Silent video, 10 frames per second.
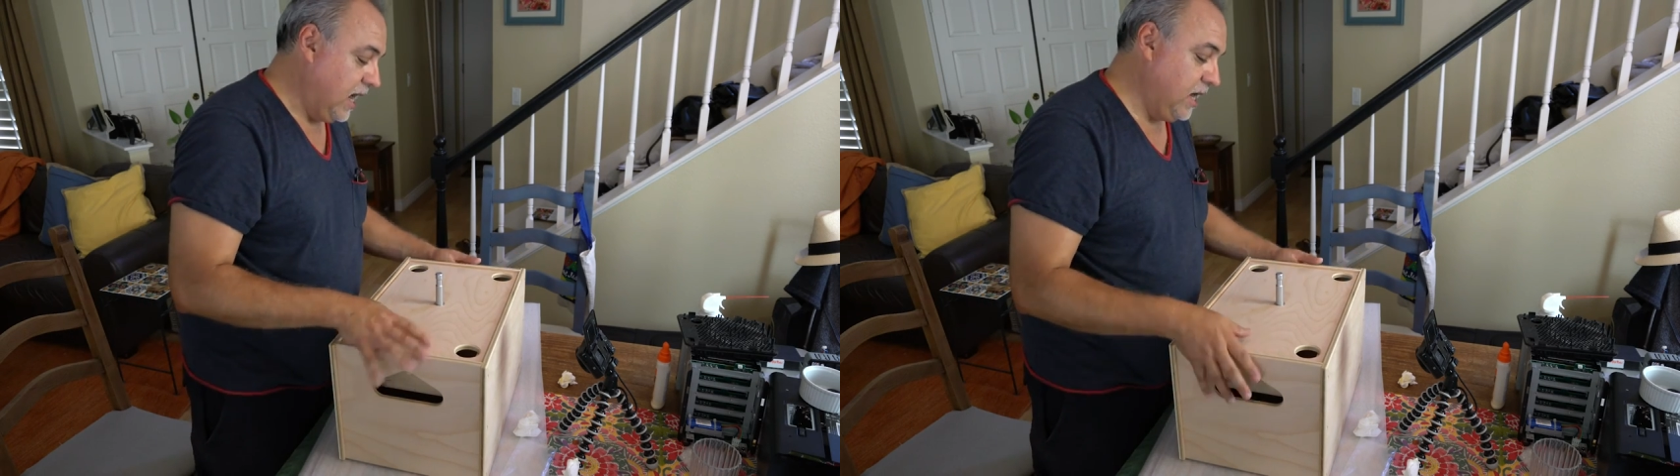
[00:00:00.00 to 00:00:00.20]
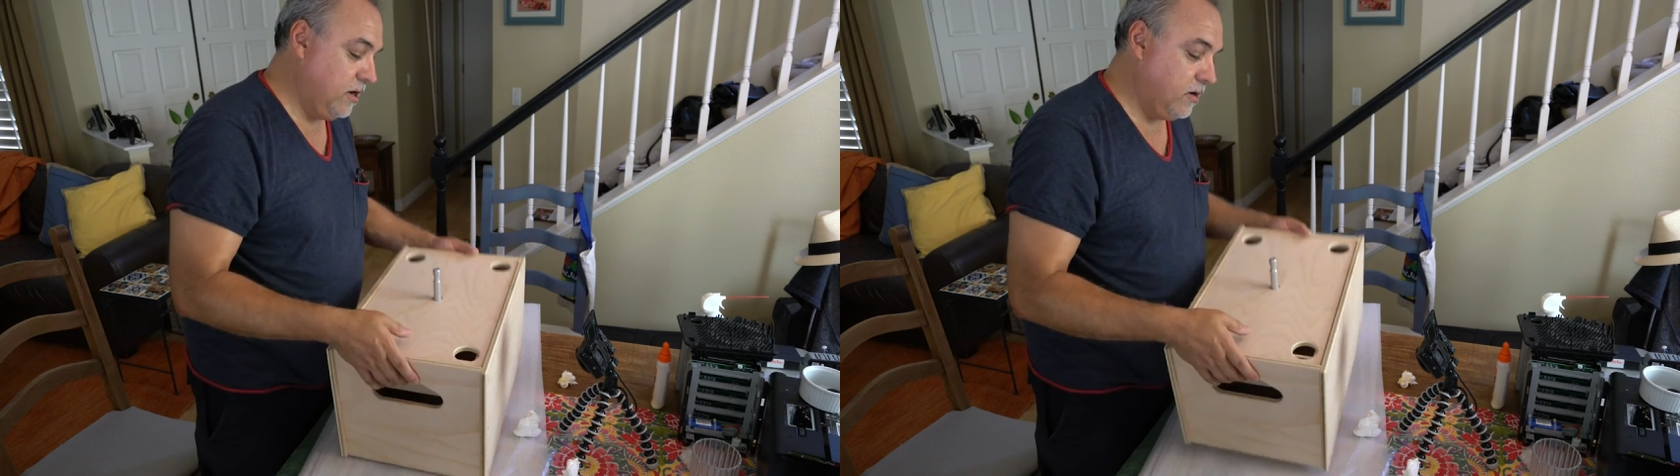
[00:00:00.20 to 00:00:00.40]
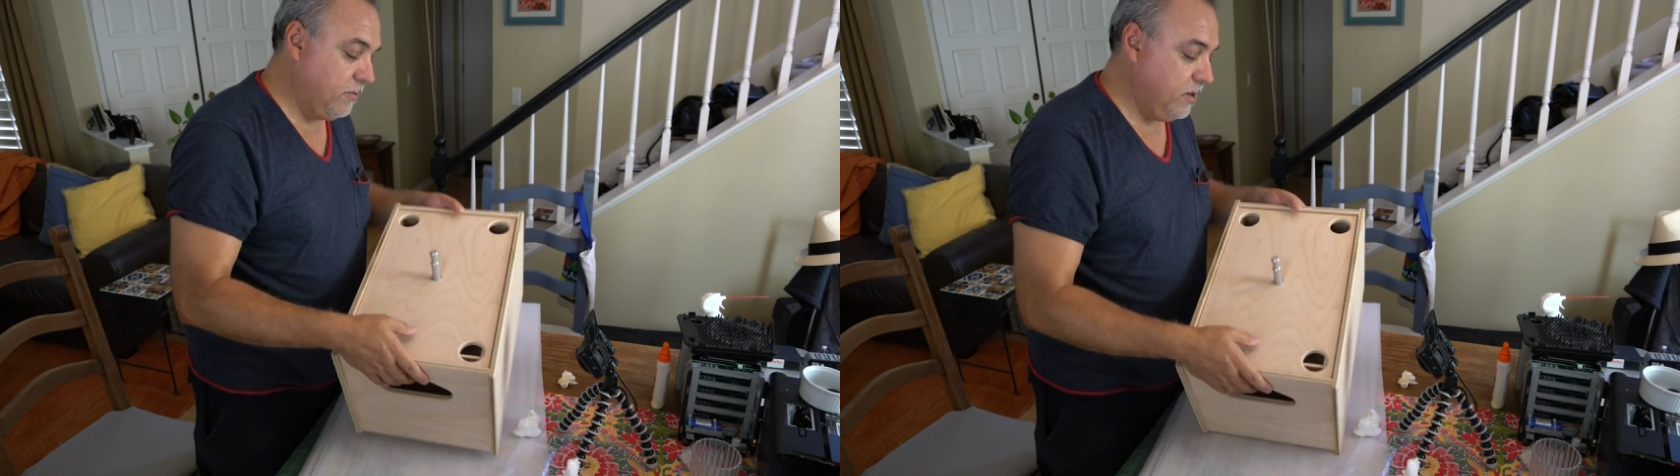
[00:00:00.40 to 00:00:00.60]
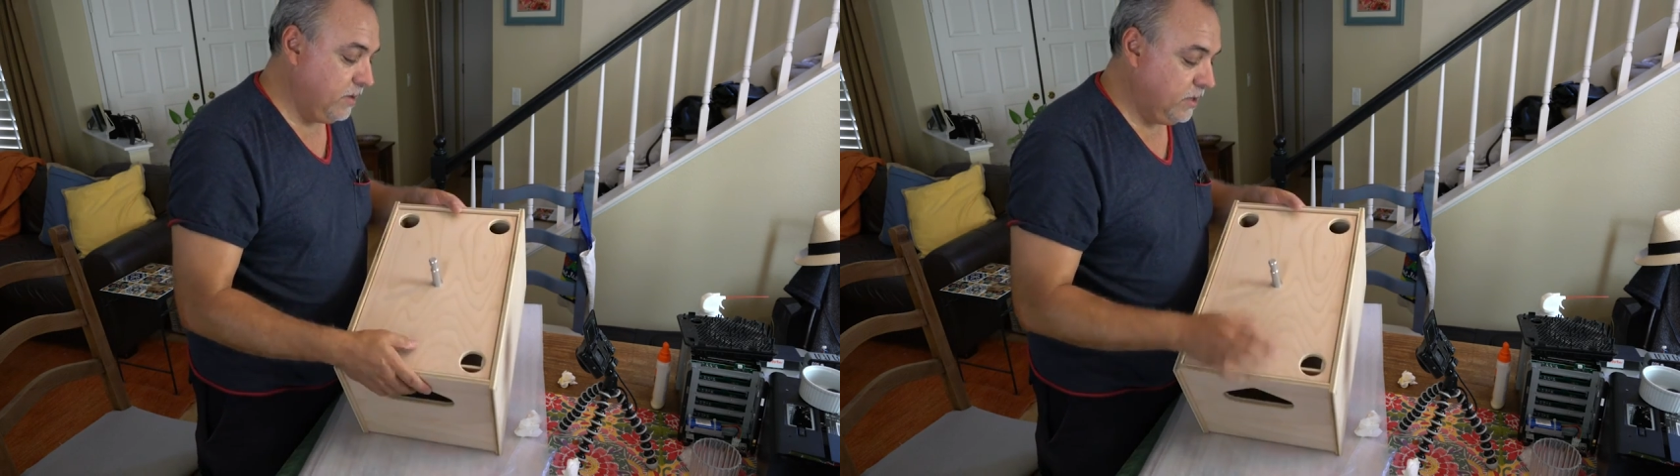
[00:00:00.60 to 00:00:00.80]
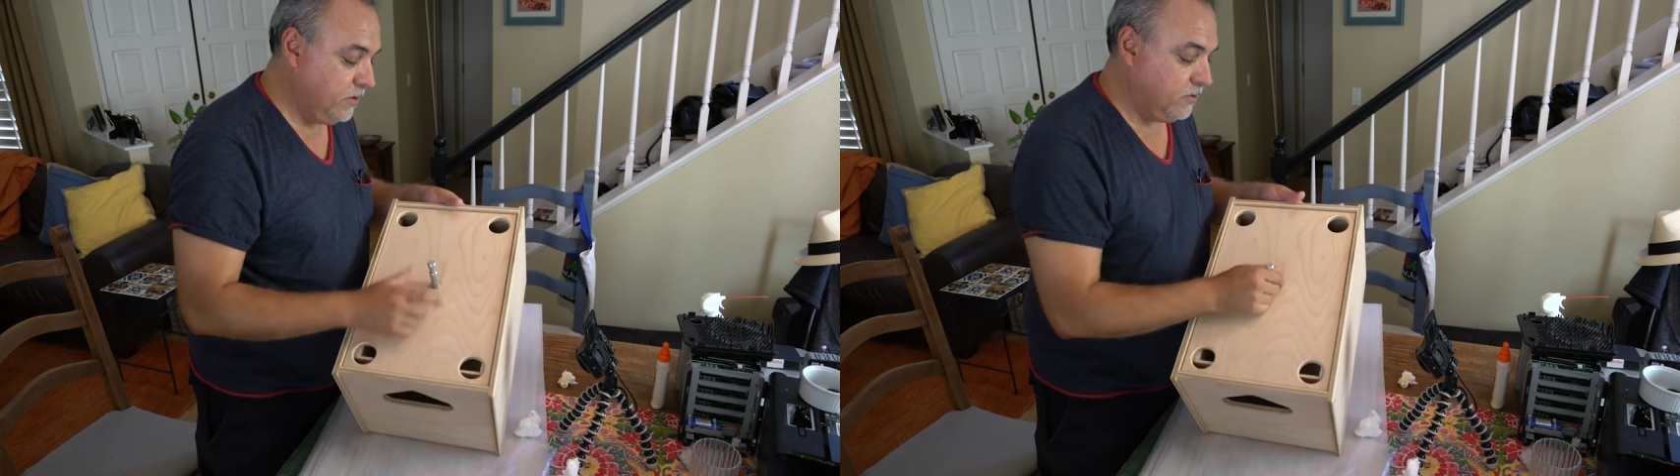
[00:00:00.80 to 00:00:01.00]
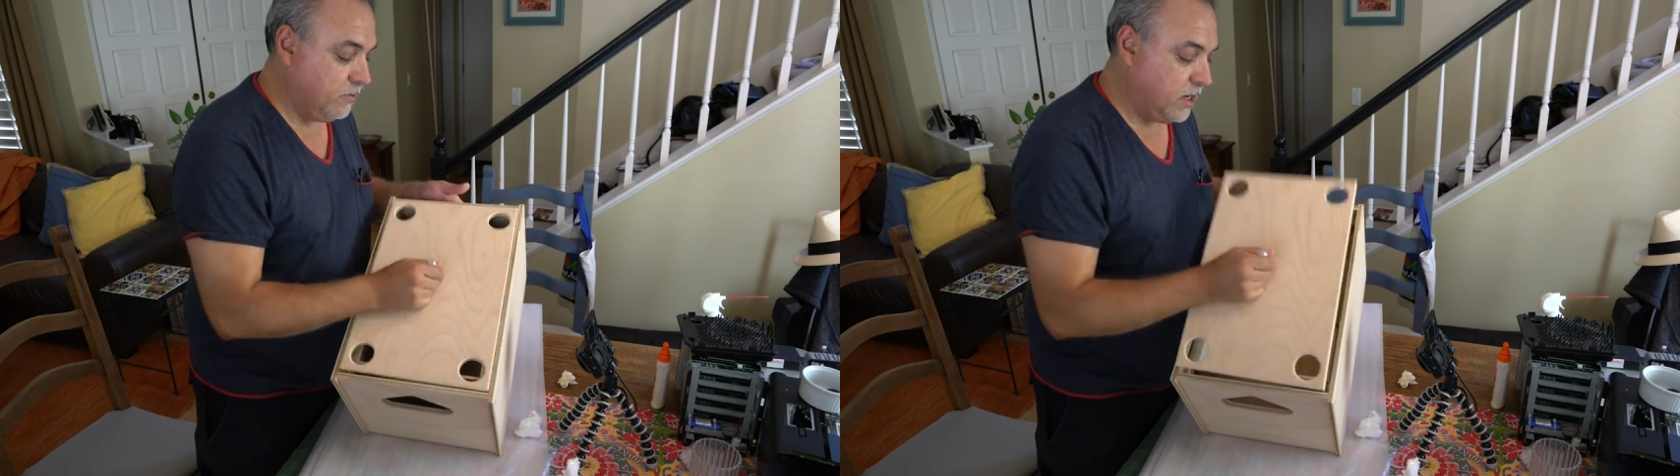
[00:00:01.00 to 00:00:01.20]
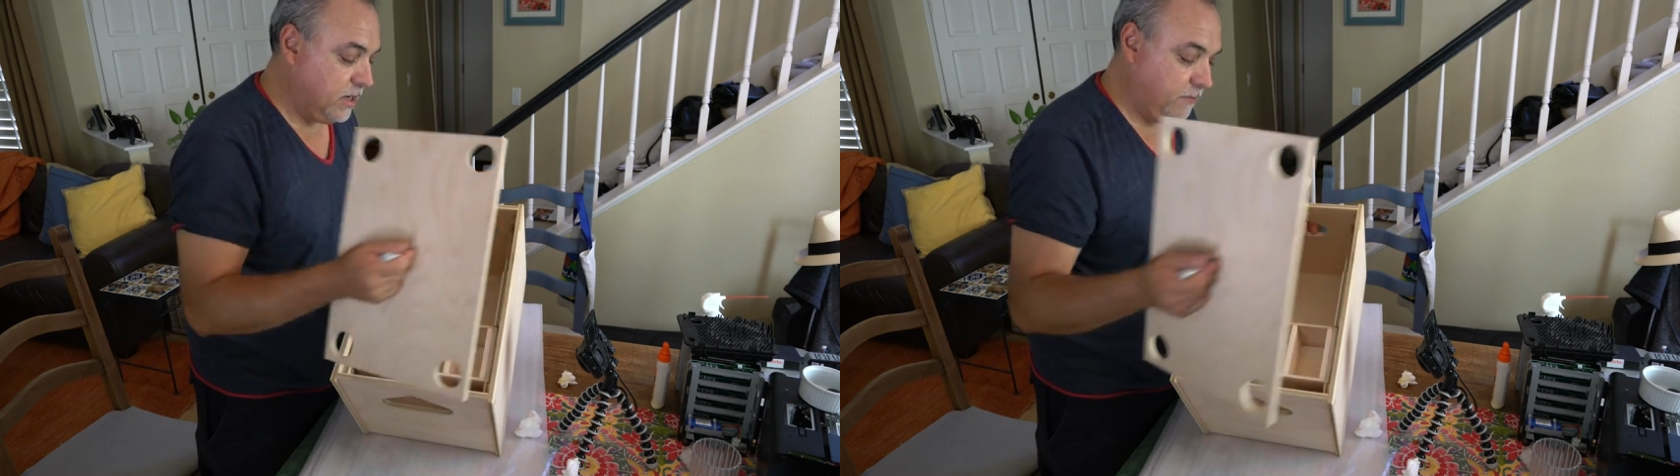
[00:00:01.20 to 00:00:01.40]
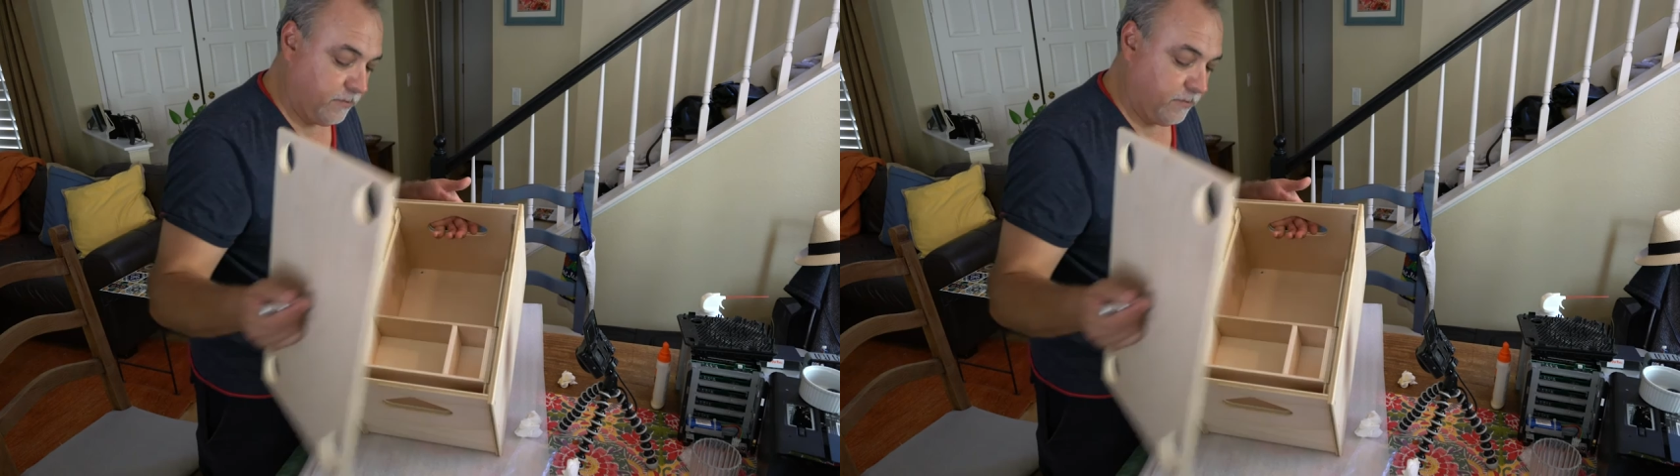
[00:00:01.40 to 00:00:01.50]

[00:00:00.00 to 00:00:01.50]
I know I'm going to be using mine